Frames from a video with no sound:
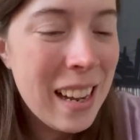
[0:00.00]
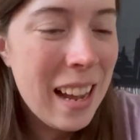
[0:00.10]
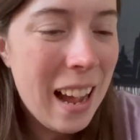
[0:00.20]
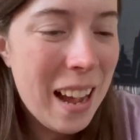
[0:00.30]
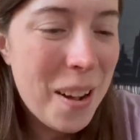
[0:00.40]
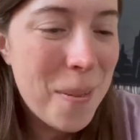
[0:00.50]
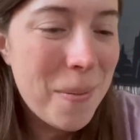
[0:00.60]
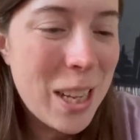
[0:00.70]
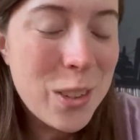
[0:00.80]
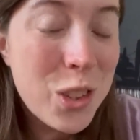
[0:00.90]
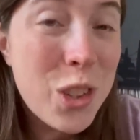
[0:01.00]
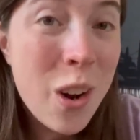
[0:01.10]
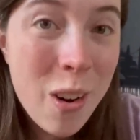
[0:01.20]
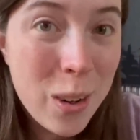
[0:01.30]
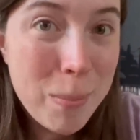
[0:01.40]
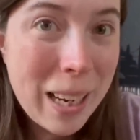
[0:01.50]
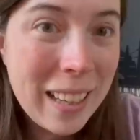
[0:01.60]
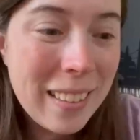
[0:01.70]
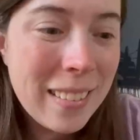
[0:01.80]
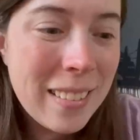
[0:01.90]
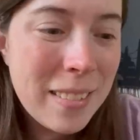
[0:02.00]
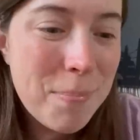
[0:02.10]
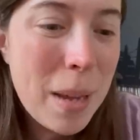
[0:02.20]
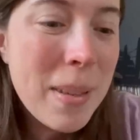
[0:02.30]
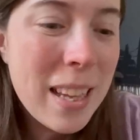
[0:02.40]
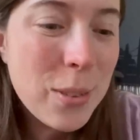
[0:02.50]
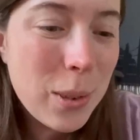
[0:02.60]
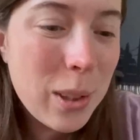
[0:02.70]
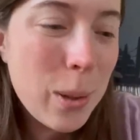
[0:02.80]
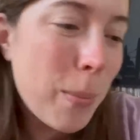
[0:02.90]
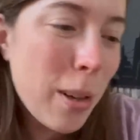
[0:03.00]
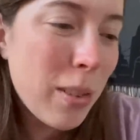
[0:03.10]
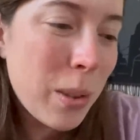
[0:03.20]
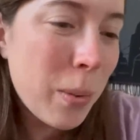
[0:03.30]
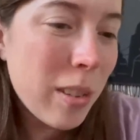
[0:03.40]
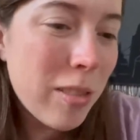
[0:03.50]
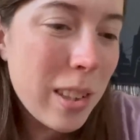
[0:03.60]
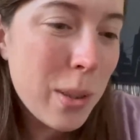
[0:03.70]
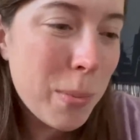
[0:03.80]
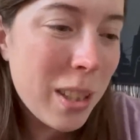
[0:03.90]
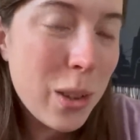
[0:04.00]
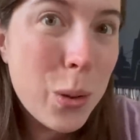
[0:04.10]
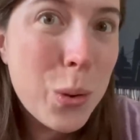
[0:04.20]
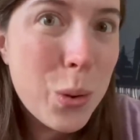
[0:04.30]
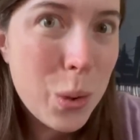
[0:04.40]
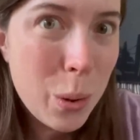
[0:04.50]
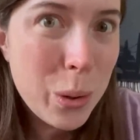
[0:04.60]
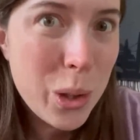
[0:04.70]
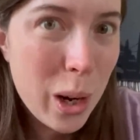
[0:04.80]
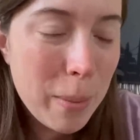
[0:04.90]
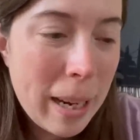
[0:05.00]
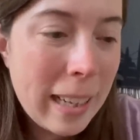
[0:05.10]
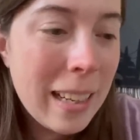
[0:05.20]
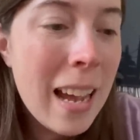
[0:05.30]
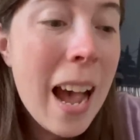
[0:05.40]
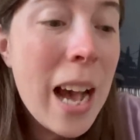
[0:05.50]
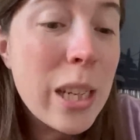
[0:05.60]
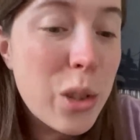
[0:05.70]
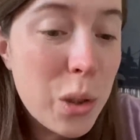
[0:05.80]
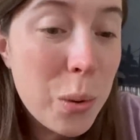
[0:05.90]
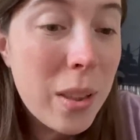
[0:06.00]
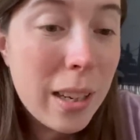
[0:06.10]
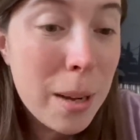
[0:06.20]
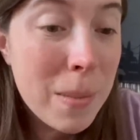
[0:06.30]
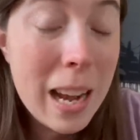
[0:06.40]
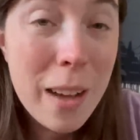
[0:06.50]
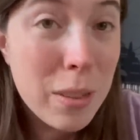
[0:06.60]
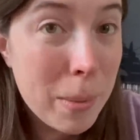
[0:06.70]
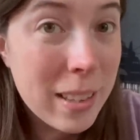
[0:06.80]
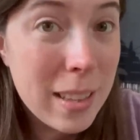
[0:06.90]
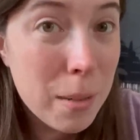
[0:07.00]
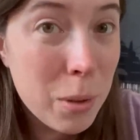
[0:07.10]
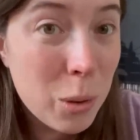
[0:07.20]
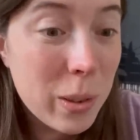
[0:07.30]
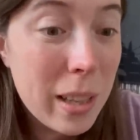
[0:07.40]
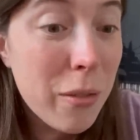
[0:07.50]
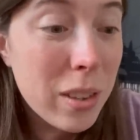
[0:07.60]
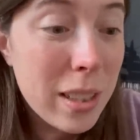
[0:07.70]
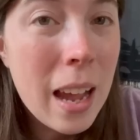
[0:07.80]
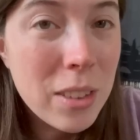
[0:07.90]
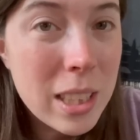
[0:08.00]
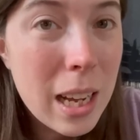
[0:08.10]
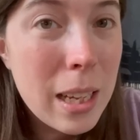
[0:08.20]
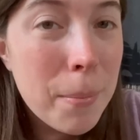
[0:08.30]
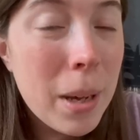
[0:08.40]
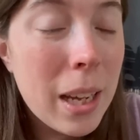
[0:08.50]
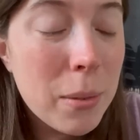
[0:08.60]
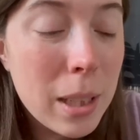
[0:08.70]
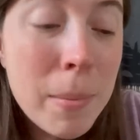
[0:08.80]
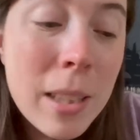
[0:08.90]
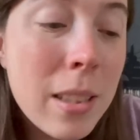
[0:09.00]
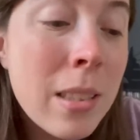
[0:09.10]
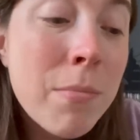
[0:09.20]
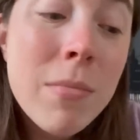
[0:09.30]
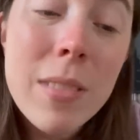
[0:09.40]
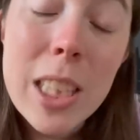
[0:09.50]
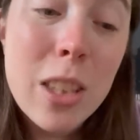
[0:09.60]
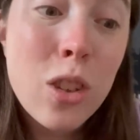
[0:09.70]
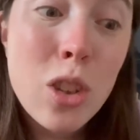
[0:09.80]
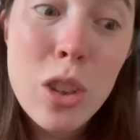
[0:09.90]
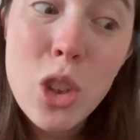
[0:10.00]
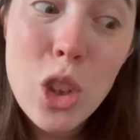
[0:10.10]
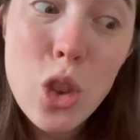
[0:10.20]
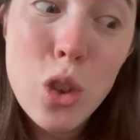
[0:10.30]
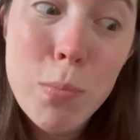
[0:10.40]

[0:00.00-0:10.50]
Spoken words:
and charming. Maybe that's really the perfect word for this book. It is so charming. I do think I'm gonna have to make cinnamon rolls after this. Every time I read about them, they are calling to